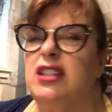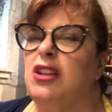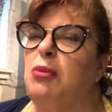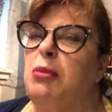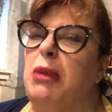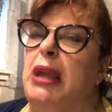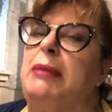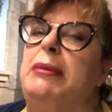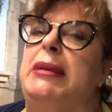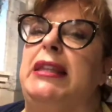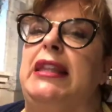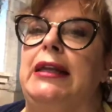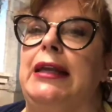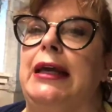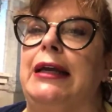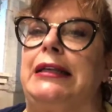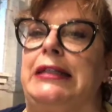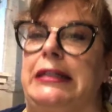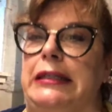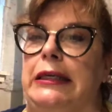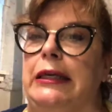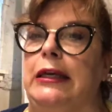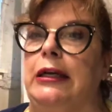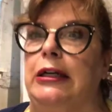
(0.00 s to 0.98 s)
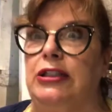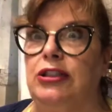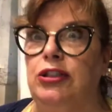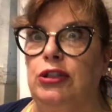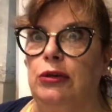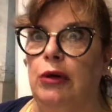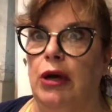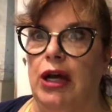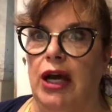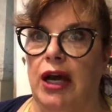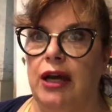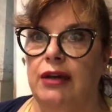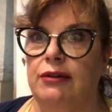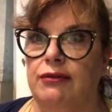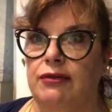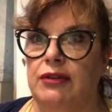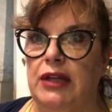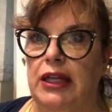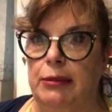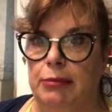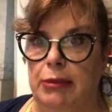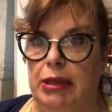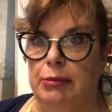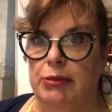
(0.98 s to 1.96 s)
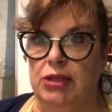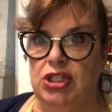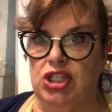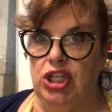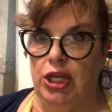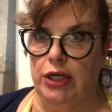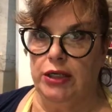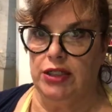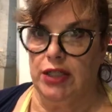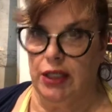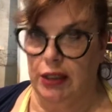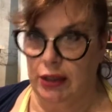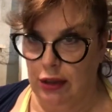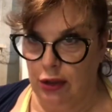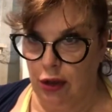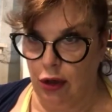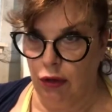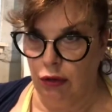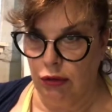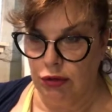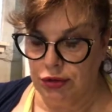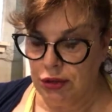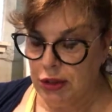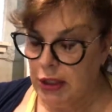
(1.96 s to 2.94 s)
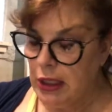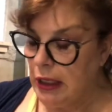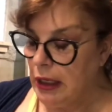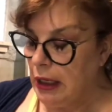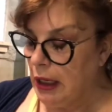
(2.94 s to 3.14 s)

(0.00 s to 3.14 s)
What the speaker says: So maybe the next thing I'll do a hot flaming magenta and gold,